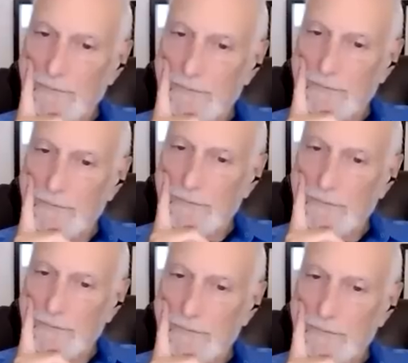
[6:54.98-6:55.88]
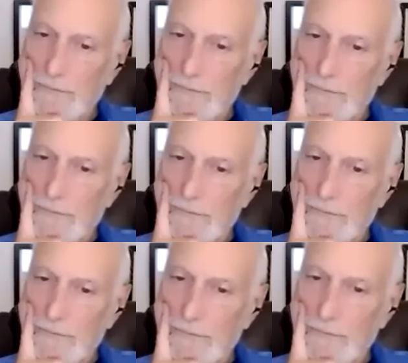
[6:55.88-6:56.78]

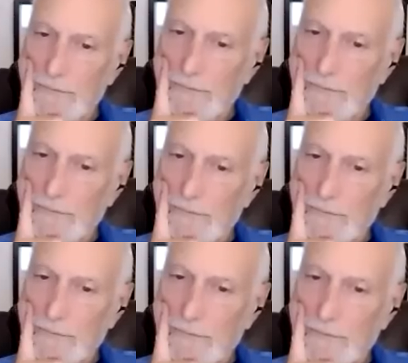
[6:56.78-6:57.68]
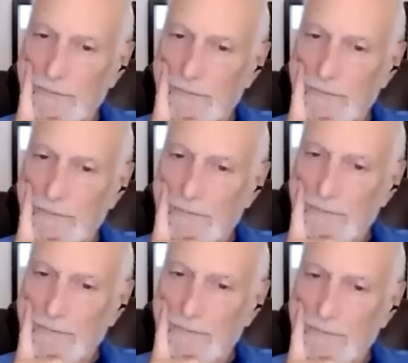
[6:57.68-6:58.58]

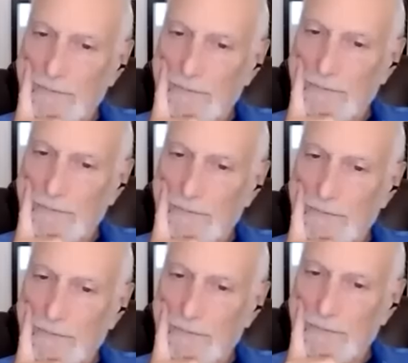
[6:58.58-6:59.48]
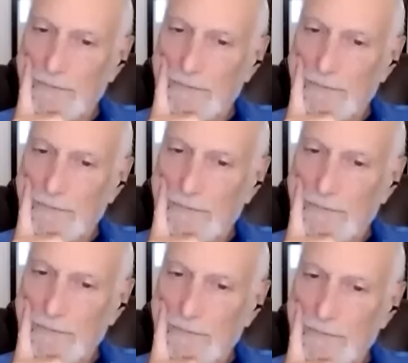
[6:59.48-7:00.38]

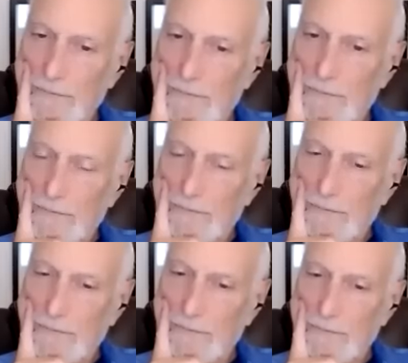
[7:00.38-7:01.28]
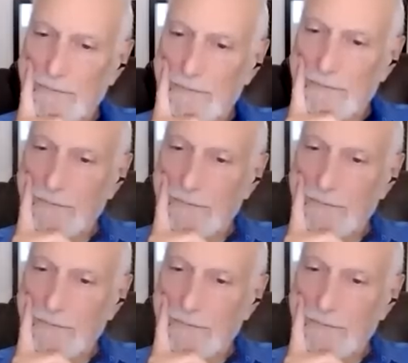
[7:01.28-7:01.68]
[no speech]